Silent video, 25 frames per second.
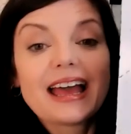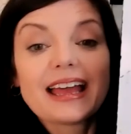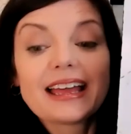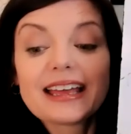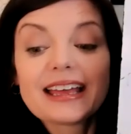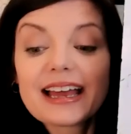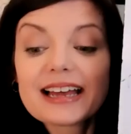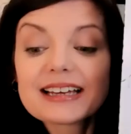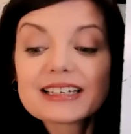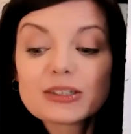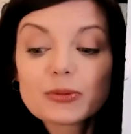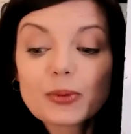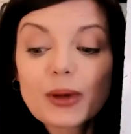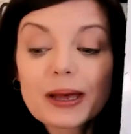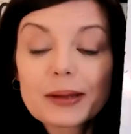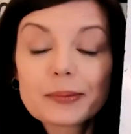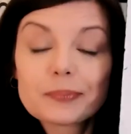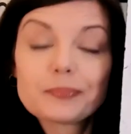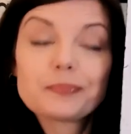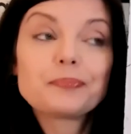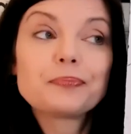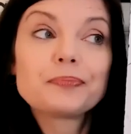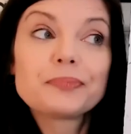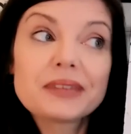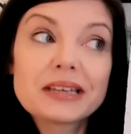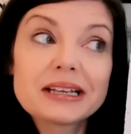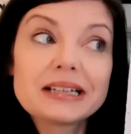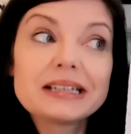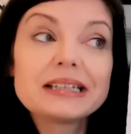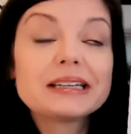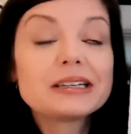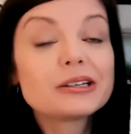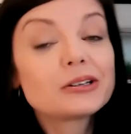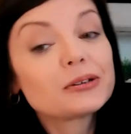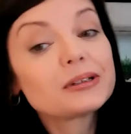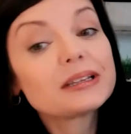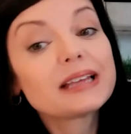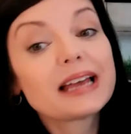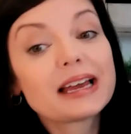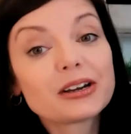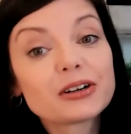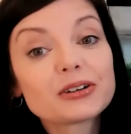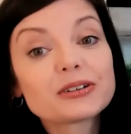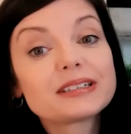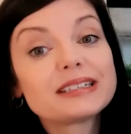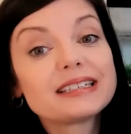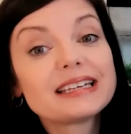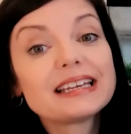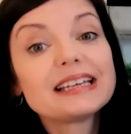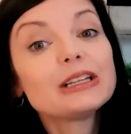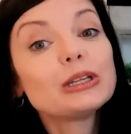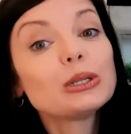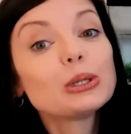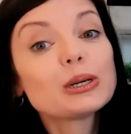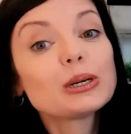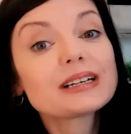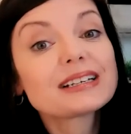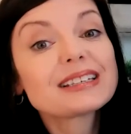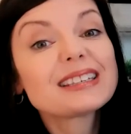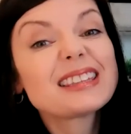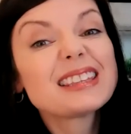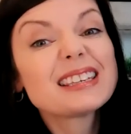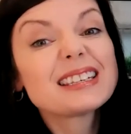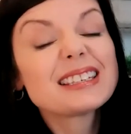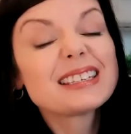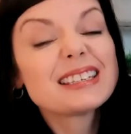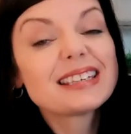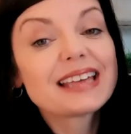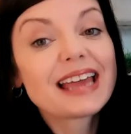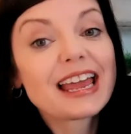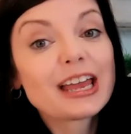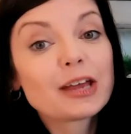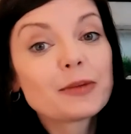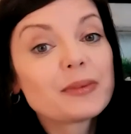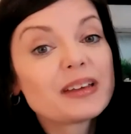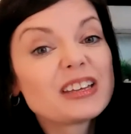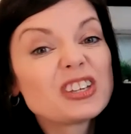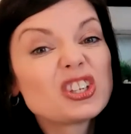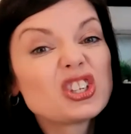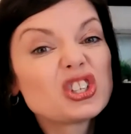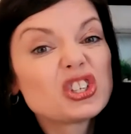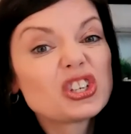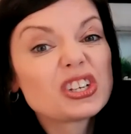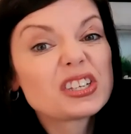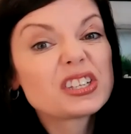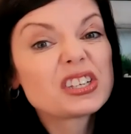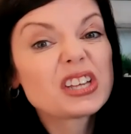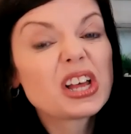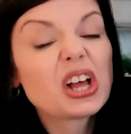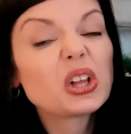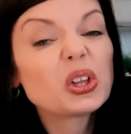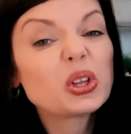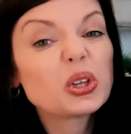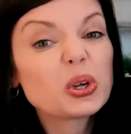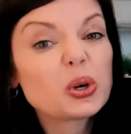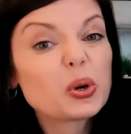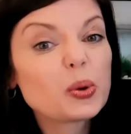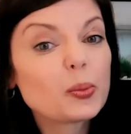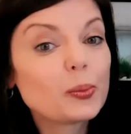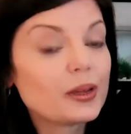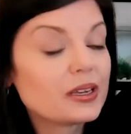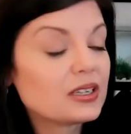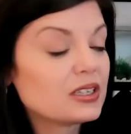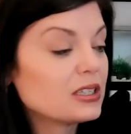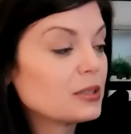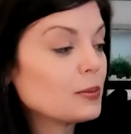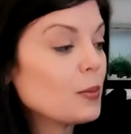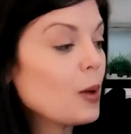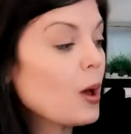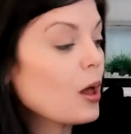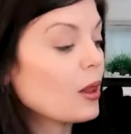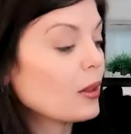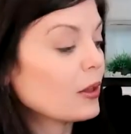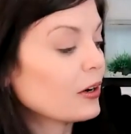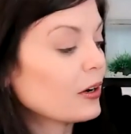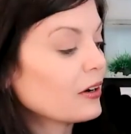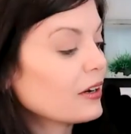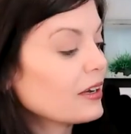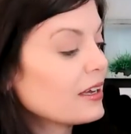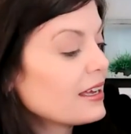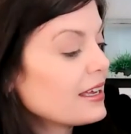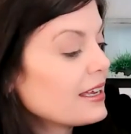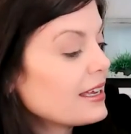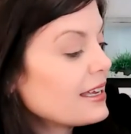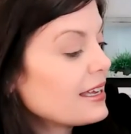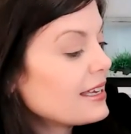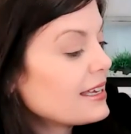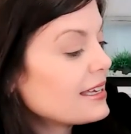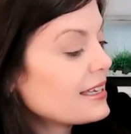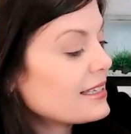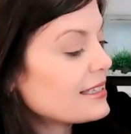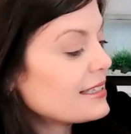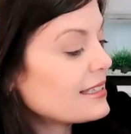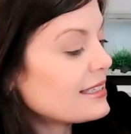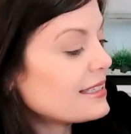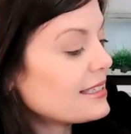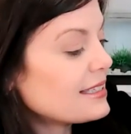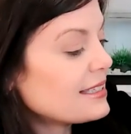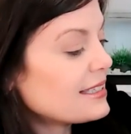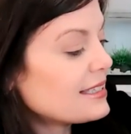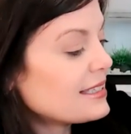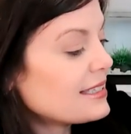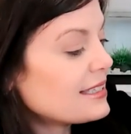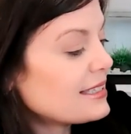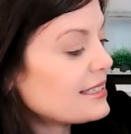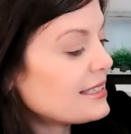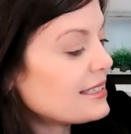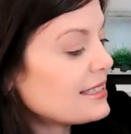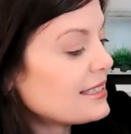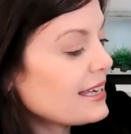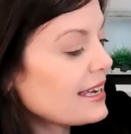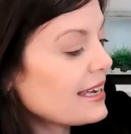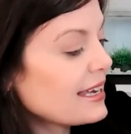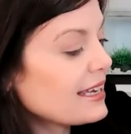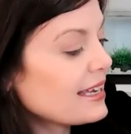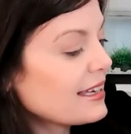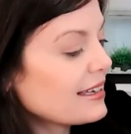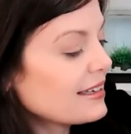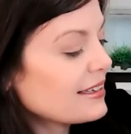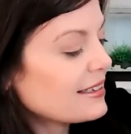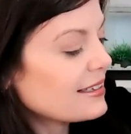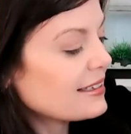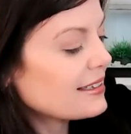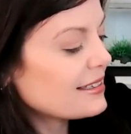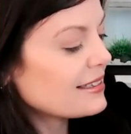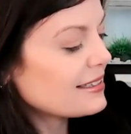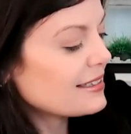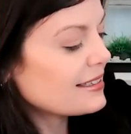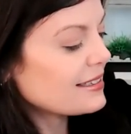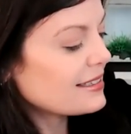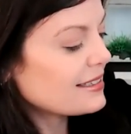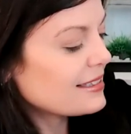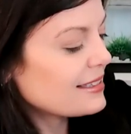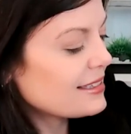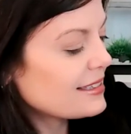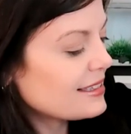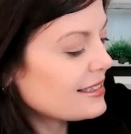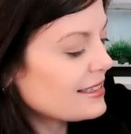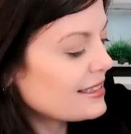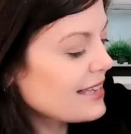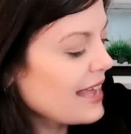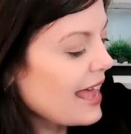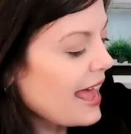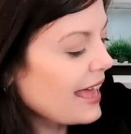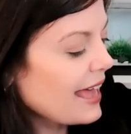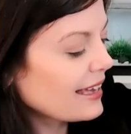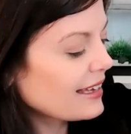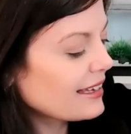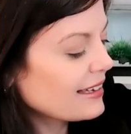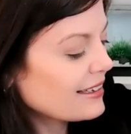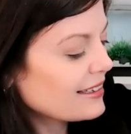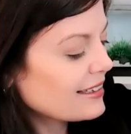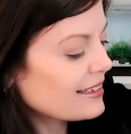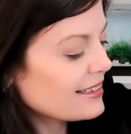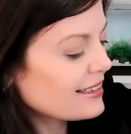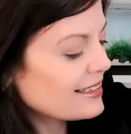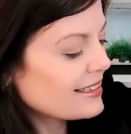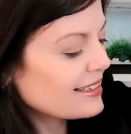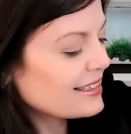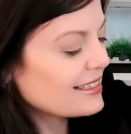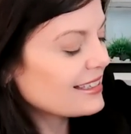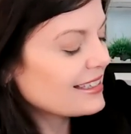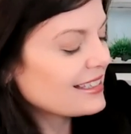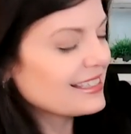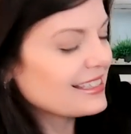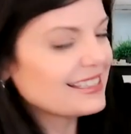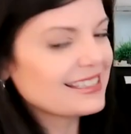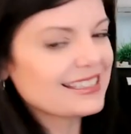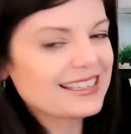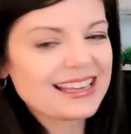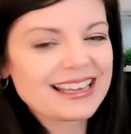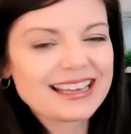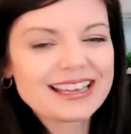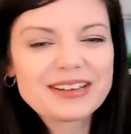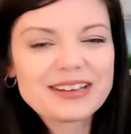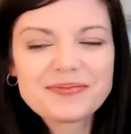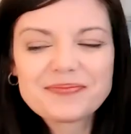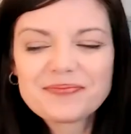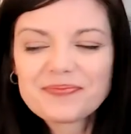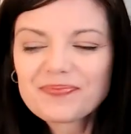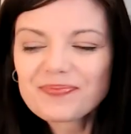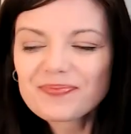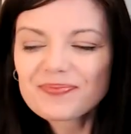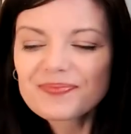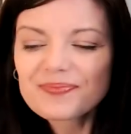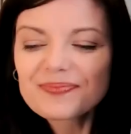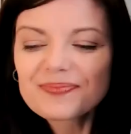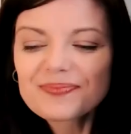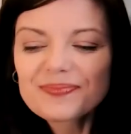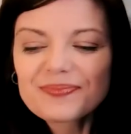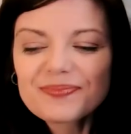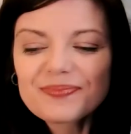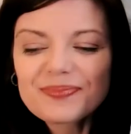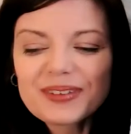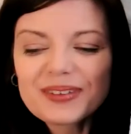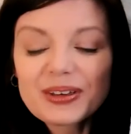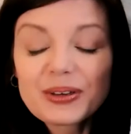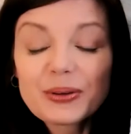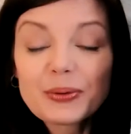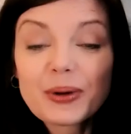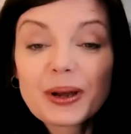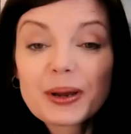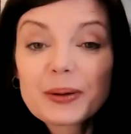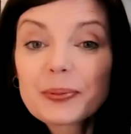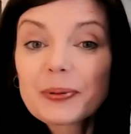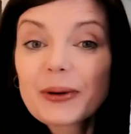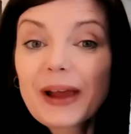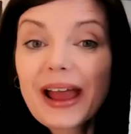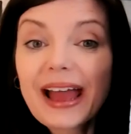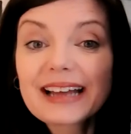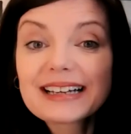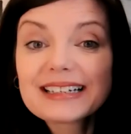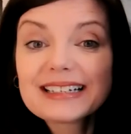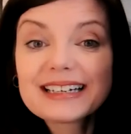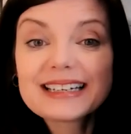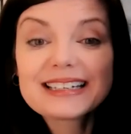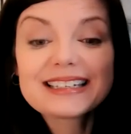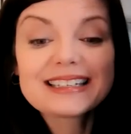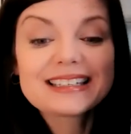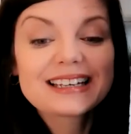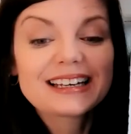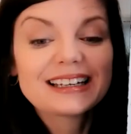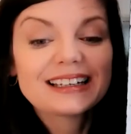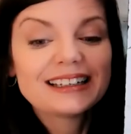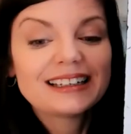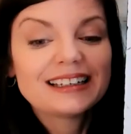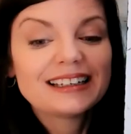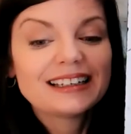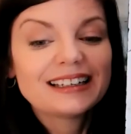And guess what? The little letter Z looks the same. It's just a little bit smaller. Zig, zag, zig. You want to practice?